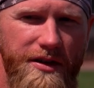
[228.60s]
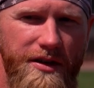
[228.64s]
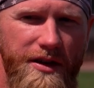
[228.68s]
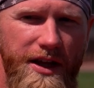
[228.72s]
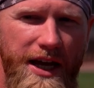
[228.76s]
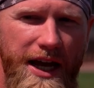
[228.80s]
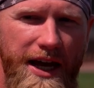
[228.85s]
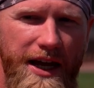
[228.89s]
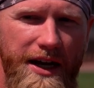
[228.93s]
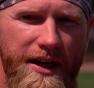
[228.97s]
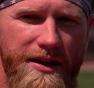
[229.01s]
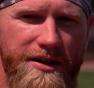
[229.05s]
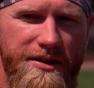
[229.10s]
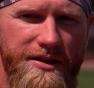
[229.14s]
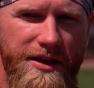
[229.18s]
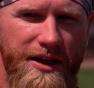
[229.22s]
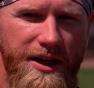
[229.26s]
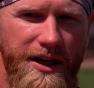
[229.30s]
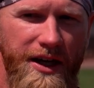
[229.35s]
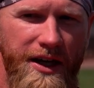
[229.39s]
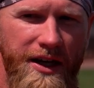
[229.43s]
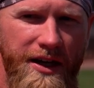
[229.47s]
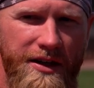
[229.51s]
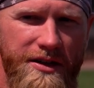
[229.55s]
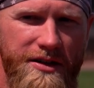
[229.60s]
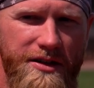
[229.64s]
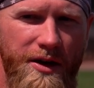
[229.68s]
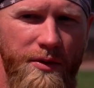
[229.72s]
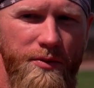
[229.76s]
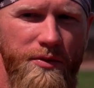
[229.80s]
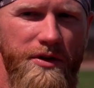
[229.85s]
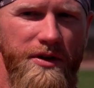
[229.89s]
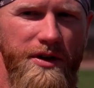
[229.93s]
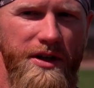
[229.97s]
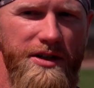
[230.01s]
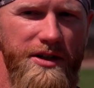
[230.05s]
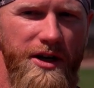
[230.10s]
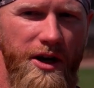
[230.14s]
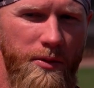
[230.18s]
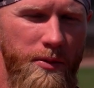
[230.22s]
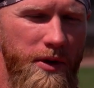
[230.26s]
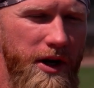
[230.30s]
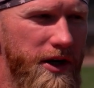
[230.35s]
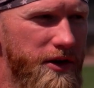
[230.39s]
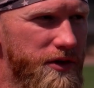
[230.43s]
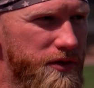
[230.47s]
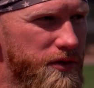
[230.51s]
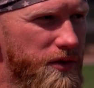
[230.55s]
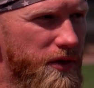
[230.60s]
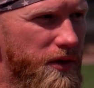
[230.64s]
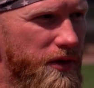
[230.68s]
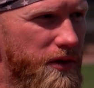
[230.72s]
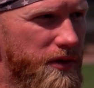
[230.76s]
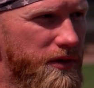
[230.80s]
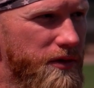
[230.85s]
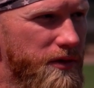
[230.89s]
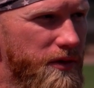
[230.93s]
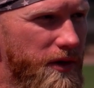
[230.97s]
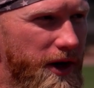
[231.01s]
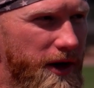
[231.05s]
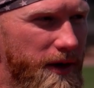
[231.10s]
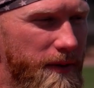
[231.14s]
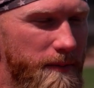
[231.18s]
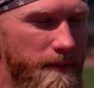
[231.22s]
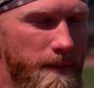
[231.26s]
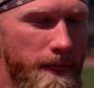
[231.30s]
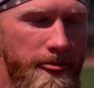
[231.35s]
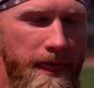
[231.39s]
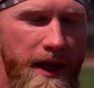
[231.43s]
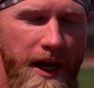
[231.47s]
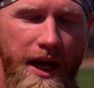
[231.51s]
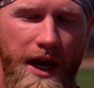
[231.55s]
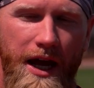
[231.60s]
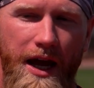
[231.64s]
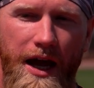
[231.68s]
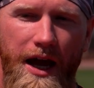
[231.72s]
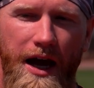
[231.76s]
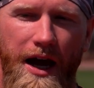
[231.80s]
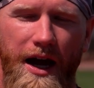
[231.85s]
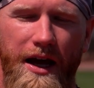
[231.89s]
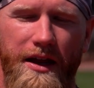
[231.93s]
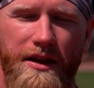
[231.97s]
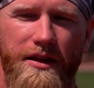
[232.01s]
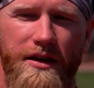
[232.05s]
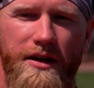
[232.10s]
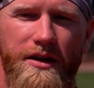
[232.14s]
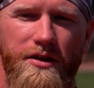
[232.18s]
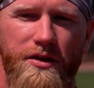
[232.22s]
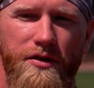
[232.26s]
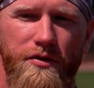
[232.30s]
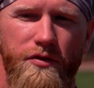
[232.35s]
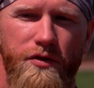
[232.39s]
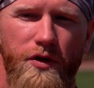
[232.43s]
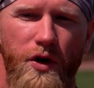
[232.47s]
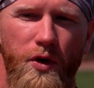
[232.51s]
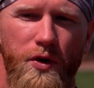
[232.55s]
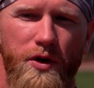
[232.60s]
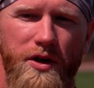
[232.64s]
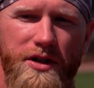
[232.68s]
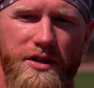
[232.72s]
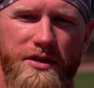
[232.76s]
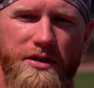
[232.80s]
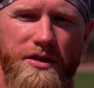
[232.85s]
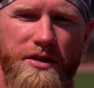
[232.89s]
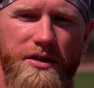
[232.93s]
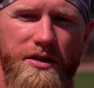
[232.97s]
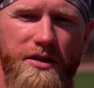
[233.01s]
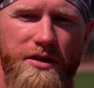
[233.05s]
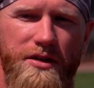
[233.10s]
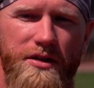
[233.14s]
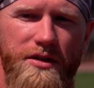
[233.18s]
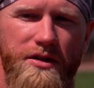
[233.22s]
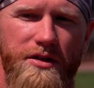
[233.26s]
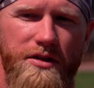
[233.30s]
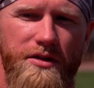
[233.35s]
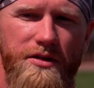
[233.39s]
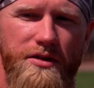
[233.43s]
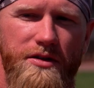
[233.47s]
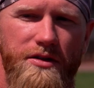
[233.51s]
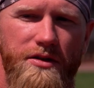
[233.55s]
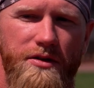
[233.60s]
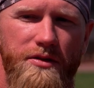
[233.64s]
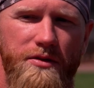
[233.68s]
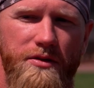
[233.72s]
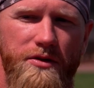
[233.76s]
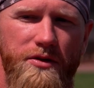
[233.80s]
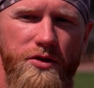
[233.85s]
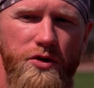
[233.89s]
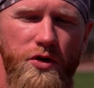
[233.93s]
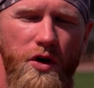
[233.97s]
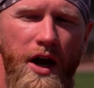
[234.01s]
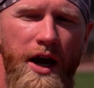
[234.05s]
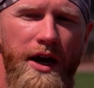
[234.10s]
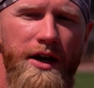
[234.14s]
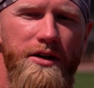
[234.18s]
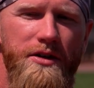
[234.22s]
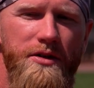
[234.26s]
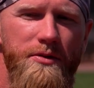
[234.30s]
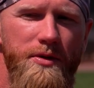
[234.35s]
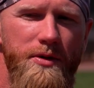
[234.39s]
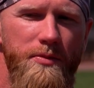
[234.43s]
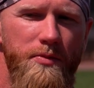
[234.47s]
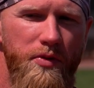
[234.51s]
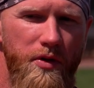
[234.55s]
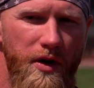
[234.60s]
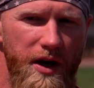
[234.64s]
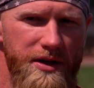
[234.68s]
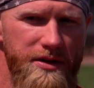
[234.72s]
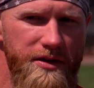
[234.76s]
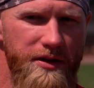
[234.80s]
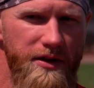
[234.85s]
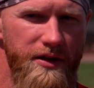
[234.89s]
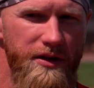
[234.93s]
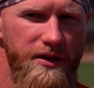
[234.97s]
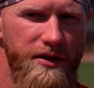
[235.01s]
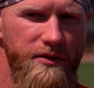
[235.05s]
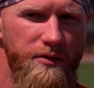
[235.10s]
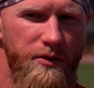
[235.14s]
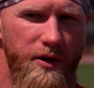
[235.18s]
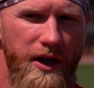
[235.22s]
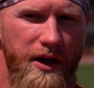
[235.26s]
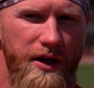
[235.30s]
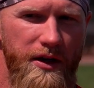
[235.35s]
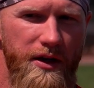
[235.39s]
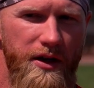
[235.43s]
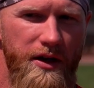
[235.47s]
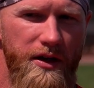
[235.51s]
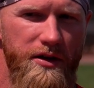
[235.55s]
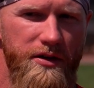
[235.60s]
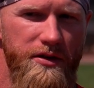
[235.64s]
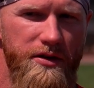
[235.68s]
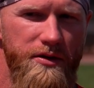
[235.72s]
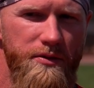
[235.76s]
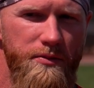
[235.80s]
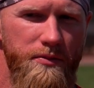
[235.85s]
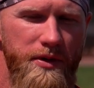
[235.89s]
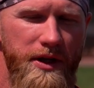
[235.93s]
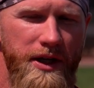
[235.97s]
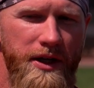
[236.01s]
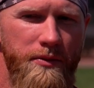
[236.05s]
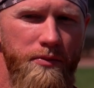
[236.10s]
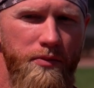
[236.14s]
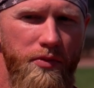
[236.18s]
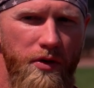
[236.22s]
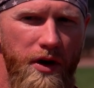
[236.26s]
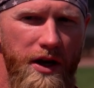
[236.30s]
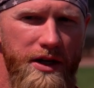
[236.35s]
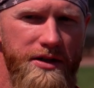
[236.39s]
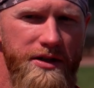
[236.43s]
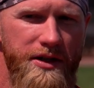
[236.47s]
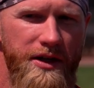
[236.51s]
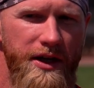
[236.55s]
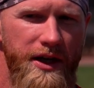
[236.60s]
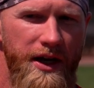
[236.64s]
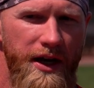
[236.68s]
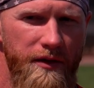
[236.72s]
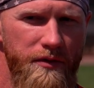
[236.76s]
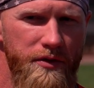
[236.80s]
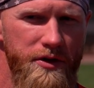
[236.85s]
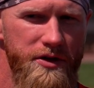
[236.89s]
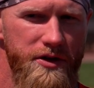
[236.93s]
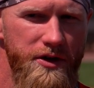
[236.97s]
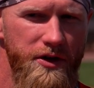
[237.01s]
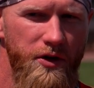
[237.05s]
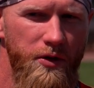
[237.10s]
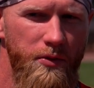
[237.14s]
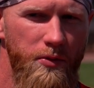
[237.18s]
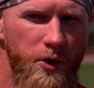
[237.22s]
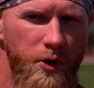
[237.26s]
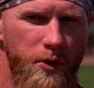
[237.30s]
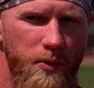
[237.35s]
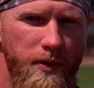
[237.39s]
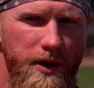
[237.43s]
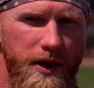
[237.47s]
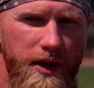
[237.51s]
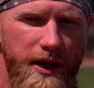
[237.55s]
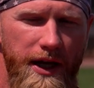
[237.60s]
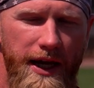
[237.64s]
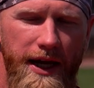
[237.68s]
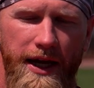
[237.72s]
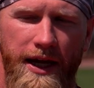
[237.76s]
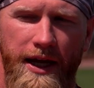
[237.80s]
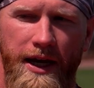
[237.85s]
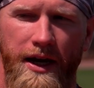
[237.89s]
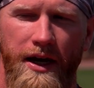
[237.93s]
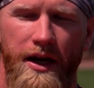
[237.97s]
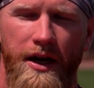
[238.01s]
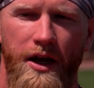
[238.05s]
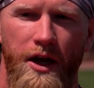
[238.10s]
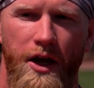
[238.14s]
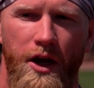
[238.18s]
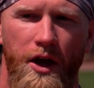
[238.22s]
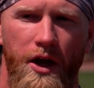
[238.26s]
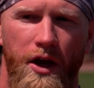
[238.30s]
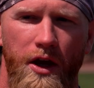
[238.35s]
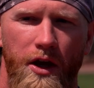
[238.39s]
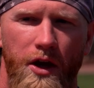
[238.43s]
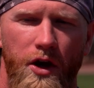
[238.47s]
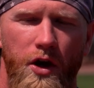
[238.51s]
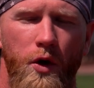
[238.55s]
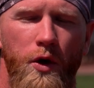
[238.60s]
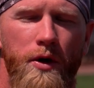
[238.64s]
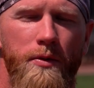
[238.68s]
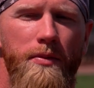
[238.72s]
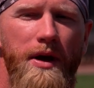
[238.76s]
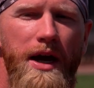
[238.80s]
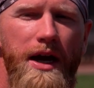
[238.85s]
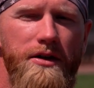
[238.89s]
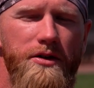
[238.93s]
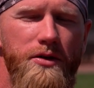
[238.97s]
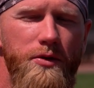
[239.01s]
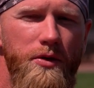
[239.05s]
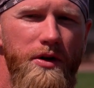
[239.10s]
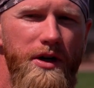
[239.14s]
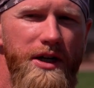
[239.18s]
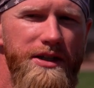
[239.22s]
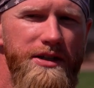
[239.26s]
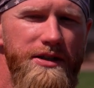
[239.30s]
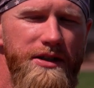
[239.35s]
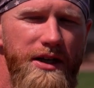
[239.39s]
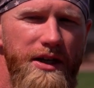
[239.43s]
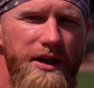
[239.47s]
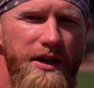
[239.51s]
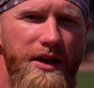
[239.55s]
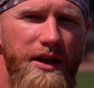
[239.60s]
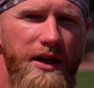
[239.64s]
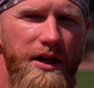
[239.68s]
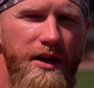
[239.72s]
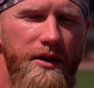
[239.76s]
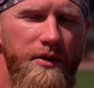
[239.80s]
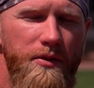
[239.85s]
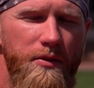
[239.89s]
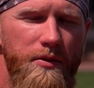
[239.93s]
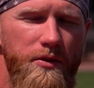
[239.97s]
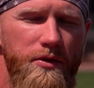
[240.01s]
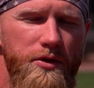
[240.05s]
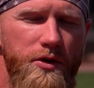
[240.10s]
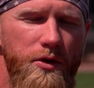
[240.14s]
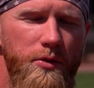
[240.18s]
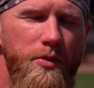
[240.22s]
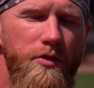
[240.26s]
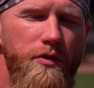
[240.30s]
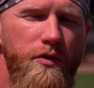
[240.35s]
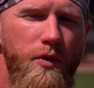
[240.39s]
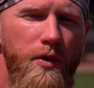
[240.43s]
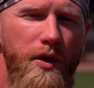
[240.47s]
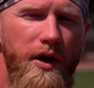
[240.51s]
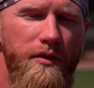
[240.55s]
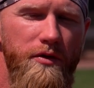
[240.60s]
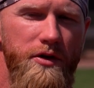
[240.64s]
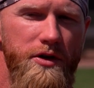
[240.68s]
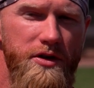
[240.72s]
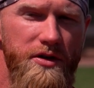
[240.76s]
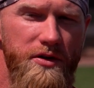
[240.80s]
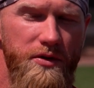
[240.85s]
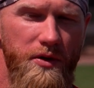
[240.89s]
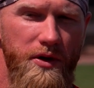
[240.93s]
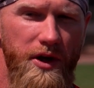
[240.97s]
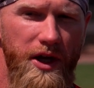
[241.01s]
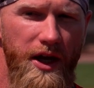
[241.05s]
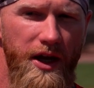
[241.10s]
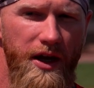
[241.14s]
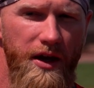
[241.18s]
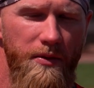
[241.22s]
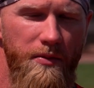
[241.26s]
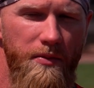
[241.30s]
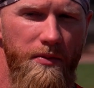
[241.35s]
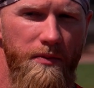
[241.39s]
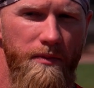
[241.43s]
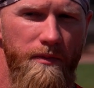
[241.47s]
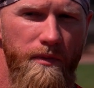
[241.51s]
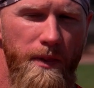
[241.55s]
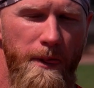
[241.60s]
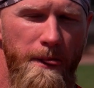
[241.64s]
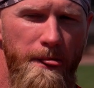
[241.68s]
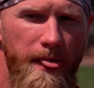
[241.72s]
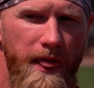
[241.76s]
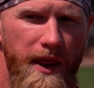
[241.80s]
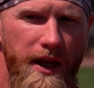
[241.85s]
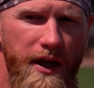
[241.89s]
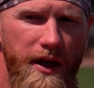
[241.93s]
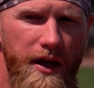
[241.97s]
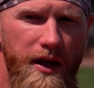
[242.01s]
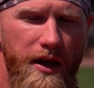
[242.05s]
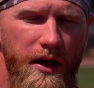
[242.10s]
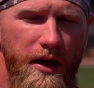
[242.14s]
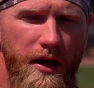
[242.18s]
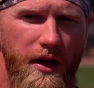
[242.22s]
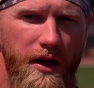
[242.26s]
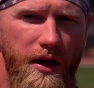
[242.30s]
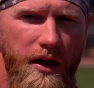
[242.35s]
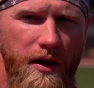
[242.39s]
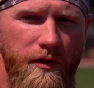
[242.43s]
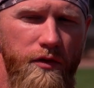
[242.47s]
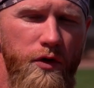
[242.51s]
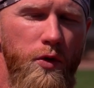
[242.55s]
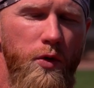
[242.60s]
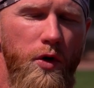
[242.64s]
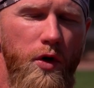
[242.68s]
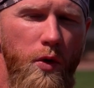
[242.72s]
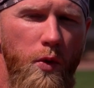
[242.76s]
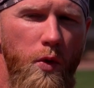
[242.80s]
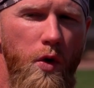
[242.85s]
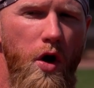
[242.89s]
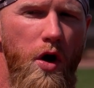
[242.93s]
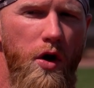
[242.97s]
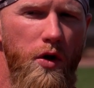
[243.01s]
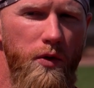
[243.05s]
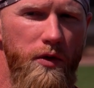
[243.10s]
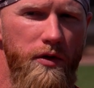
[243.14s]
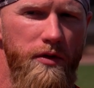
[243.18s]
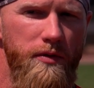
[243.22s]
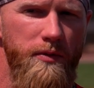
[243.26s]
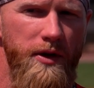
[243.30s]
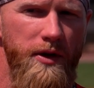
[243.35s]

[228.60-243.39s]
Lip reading: that is, again, something that's out of my control, right? I think the focus is trying to be present, right? It's being present in every single moment. And going back to what I said, that so before every single game, if you were to walk with